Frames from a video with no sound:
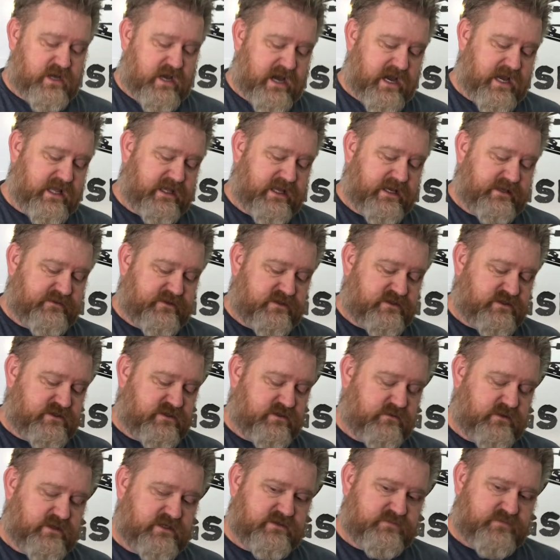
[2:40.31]
I like the
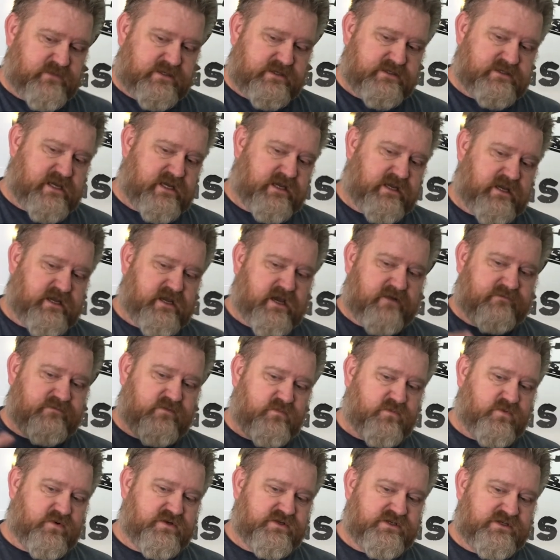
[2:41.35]
2-inch because I can cover
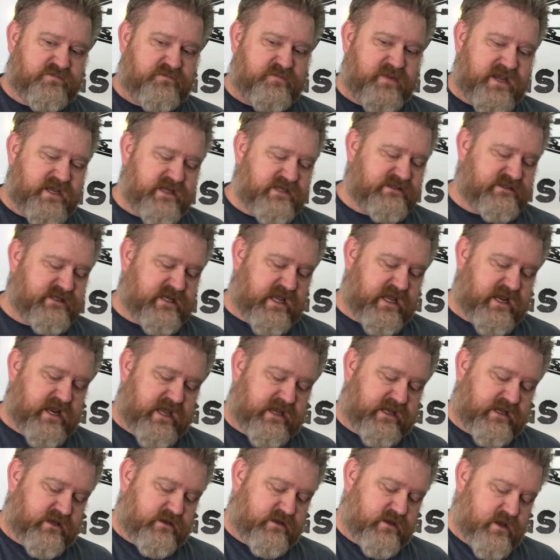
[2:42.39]
more space, and I
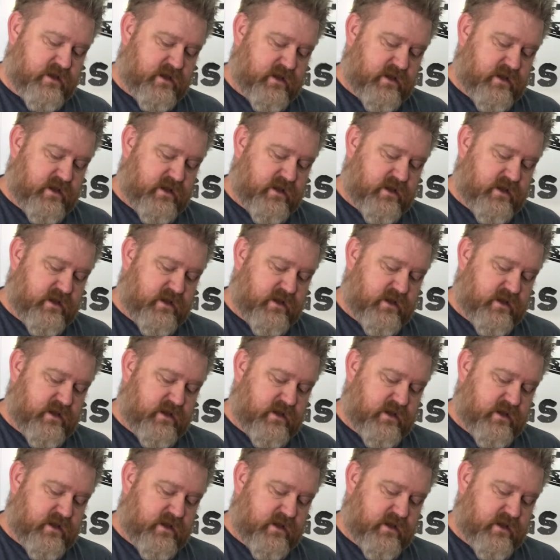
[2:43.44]
can